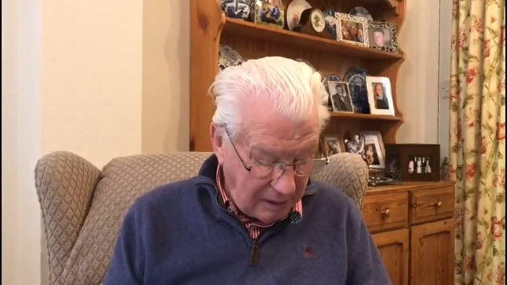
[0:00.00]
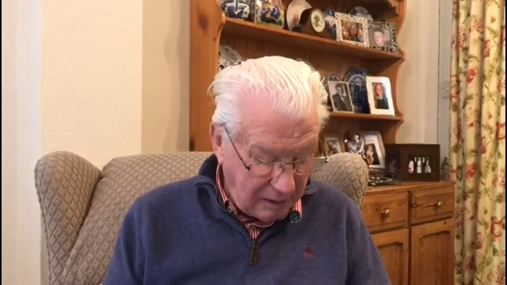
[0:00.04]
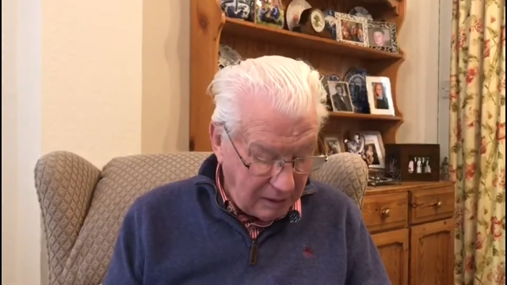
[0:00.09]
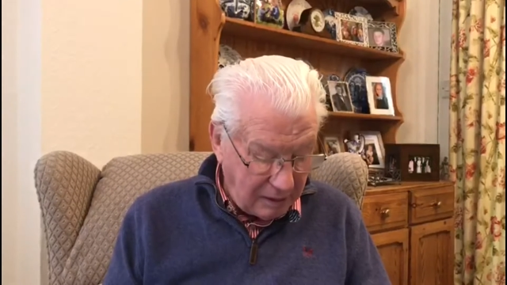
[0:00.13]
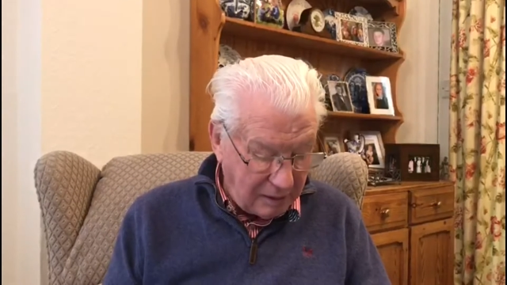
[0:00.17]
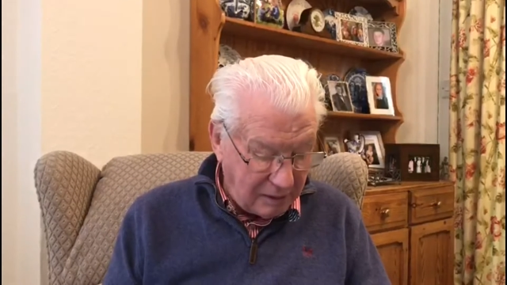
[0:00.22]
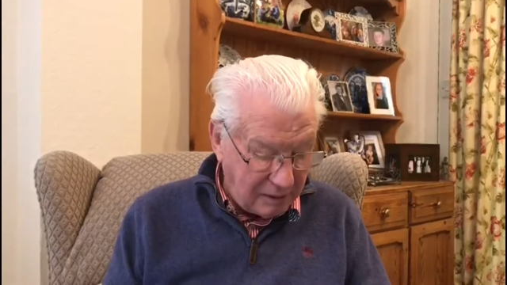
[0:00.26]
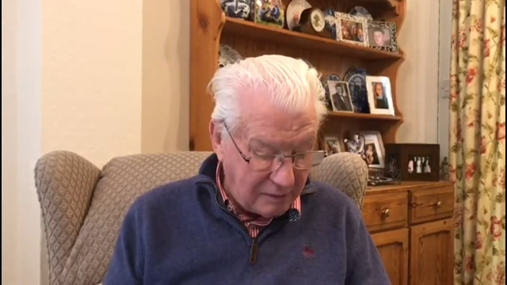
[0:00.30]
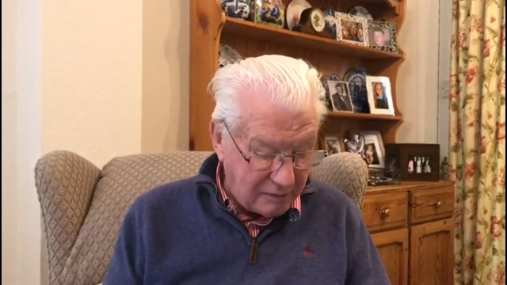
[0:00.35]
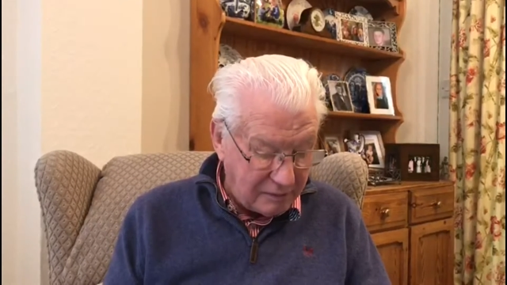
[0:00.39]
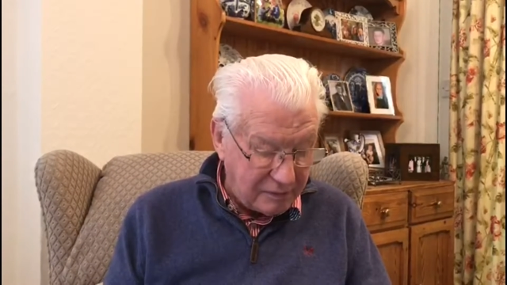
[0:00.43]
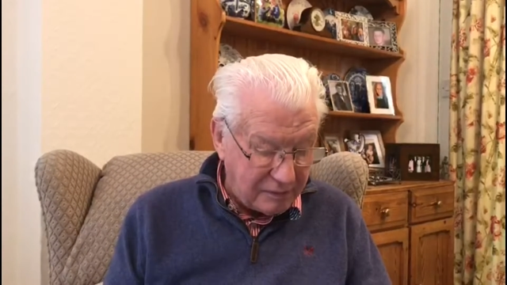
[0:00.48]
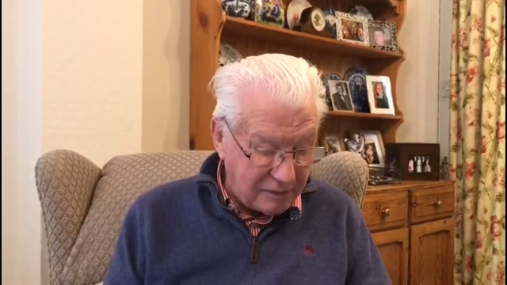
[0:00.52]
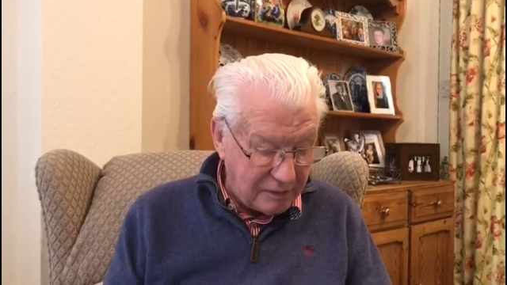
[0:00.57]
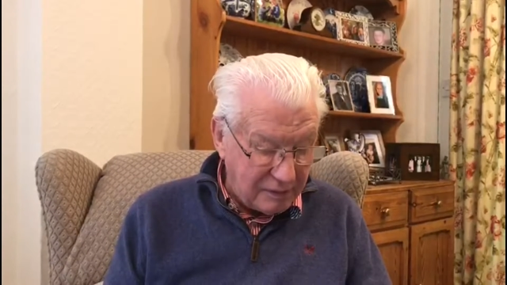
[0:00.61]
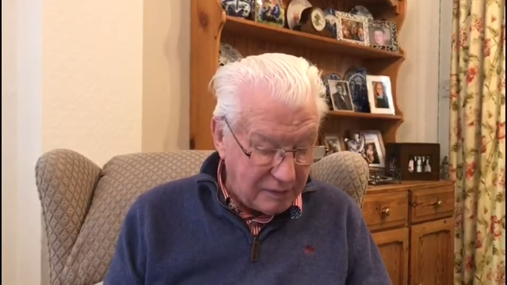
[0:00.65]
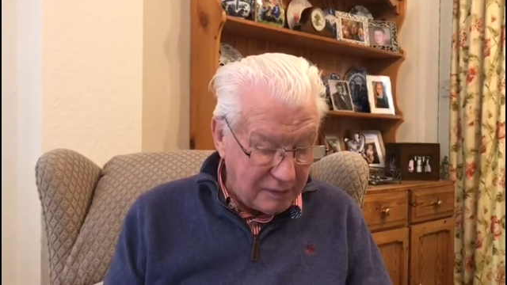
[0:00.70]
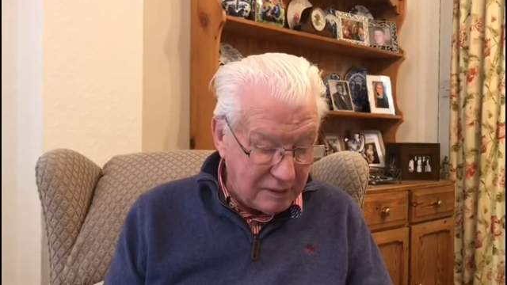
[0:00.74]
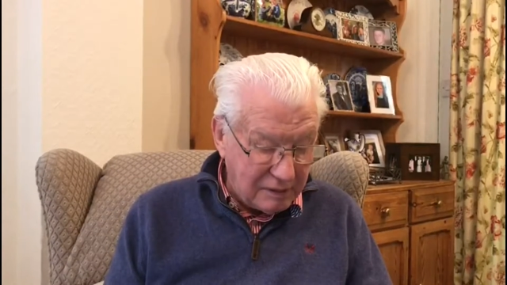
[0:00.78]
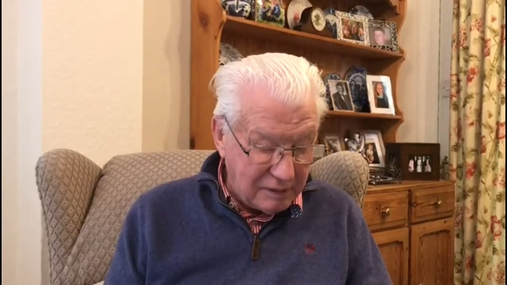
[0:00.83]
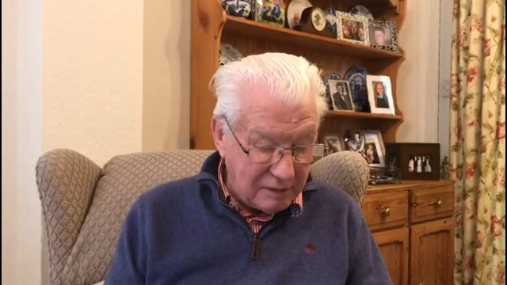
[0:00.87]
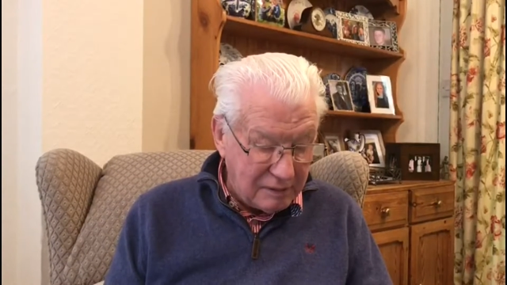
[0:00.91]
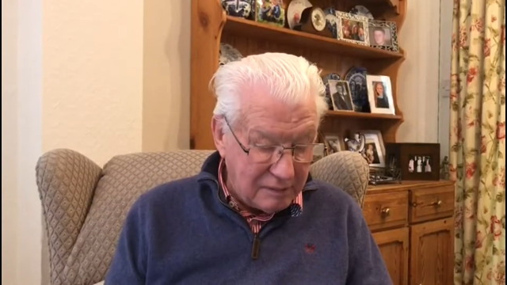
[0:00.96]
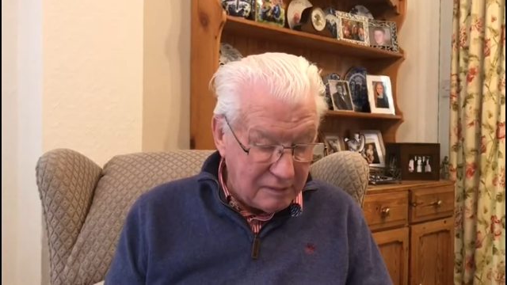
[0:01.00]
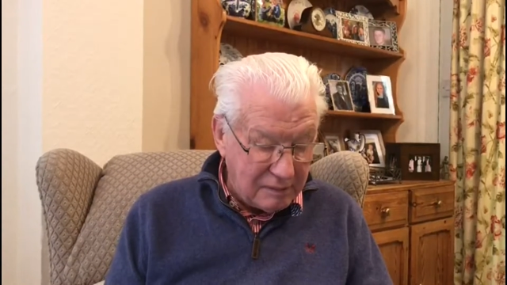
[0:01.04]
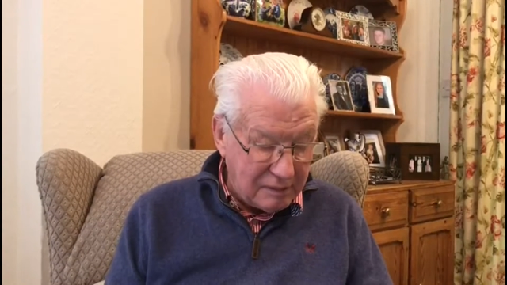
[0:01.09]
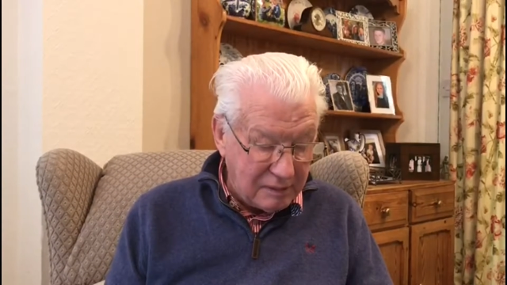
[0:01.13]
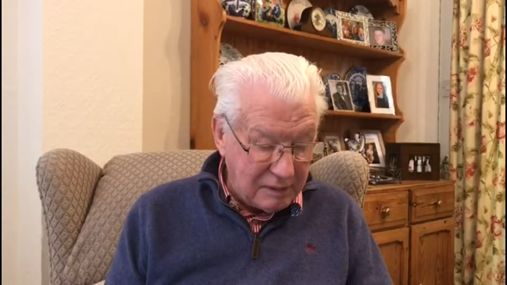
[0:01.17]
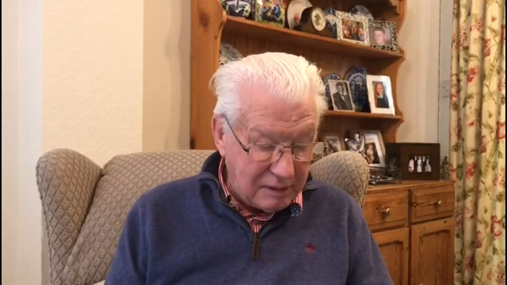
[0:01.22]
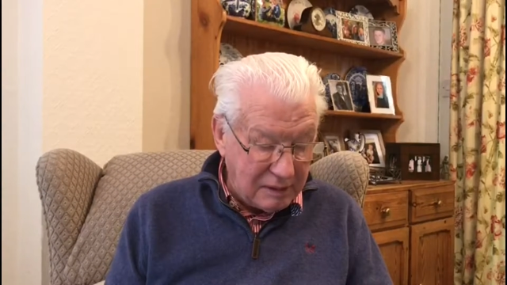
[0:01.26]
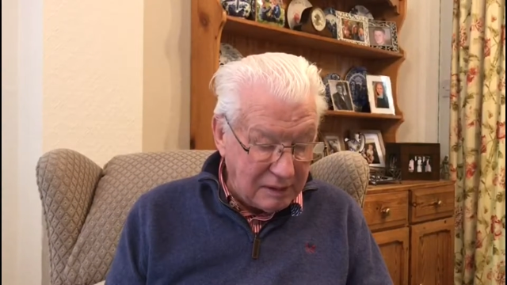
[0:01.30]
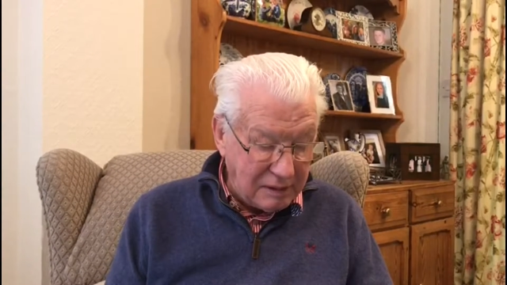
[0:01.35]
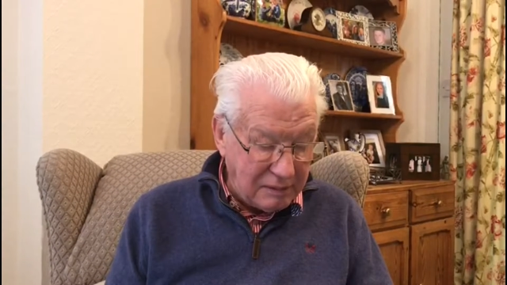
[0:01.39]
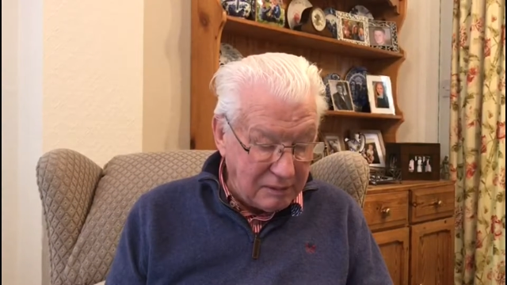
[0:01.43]
of
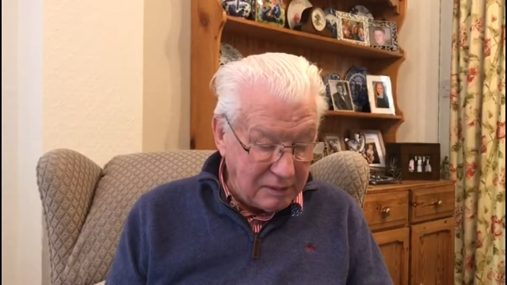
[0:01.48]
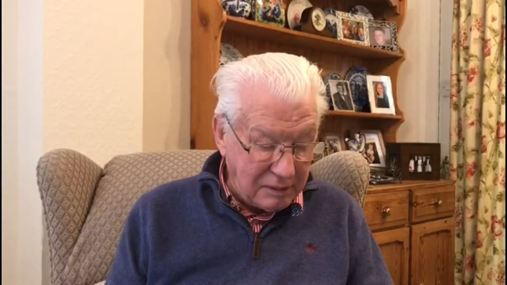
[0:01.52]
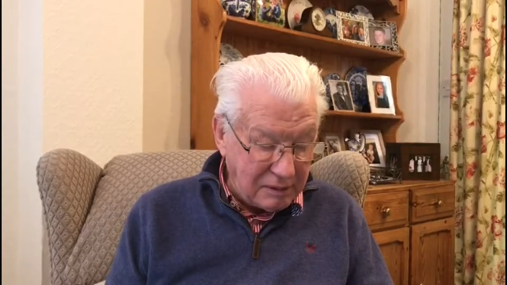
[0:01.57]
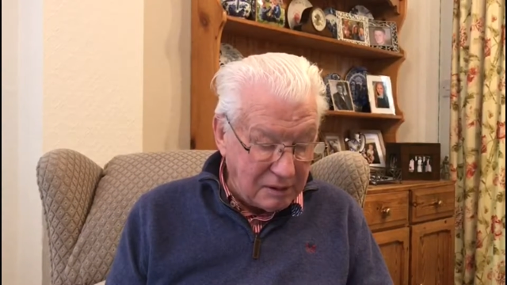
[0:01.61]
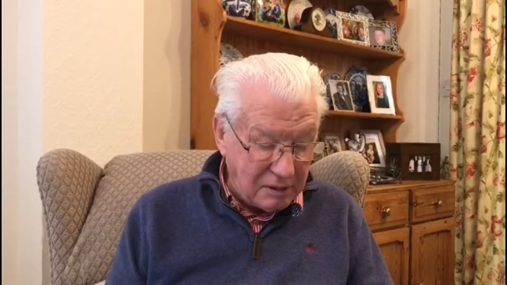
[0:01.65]
the